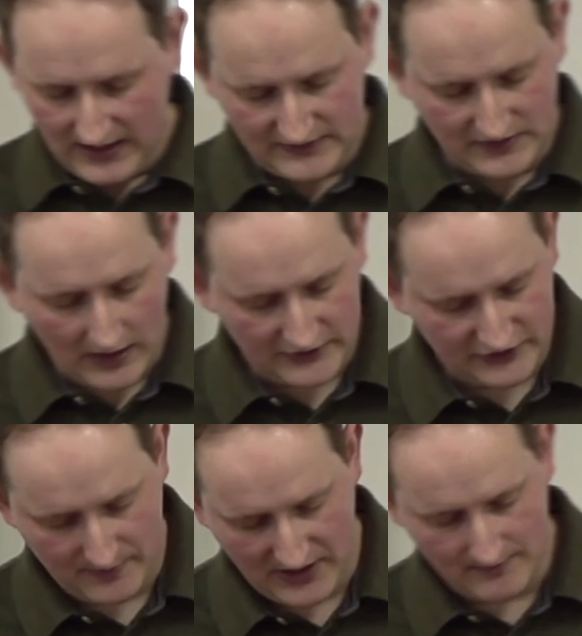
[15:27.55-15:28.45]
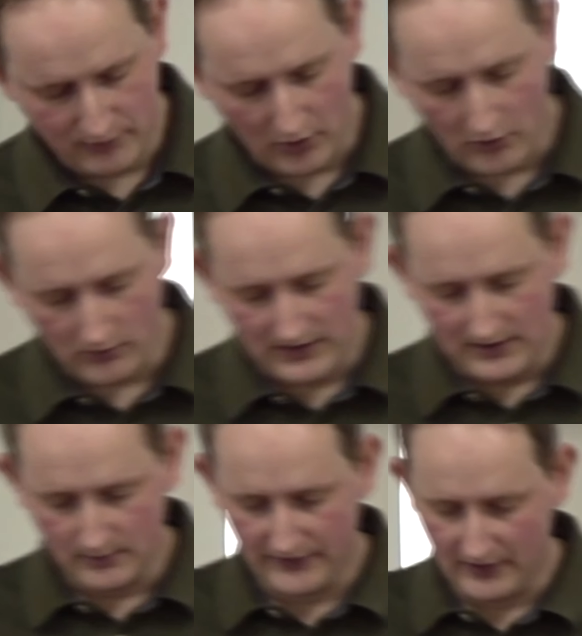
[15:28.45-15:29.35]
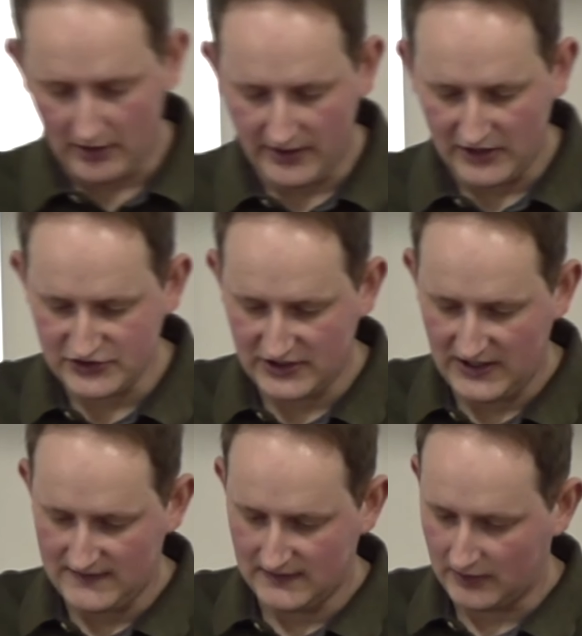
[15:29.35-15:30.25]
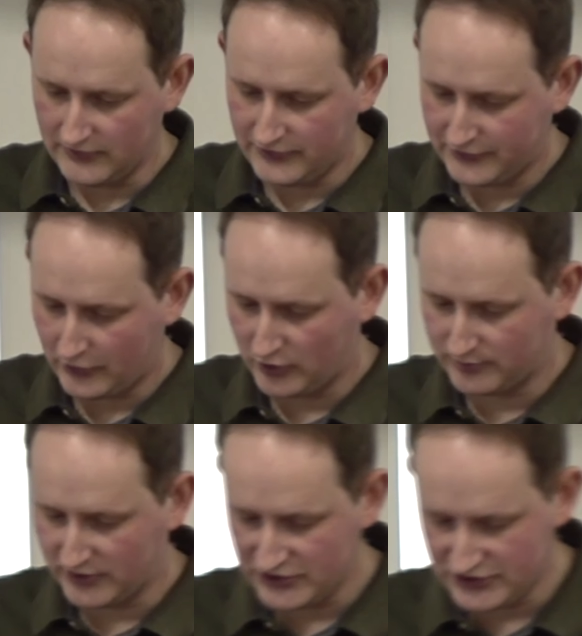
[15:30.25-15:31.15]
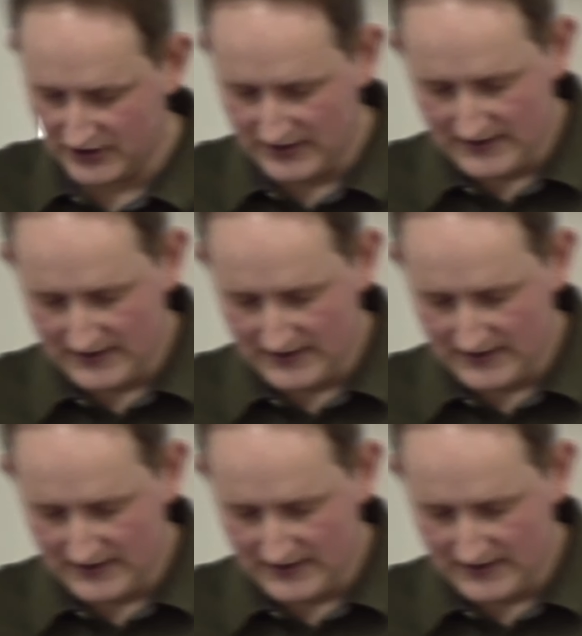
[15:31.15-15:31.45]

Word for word: It's hard to paint Paul with the uneducated underdog brush.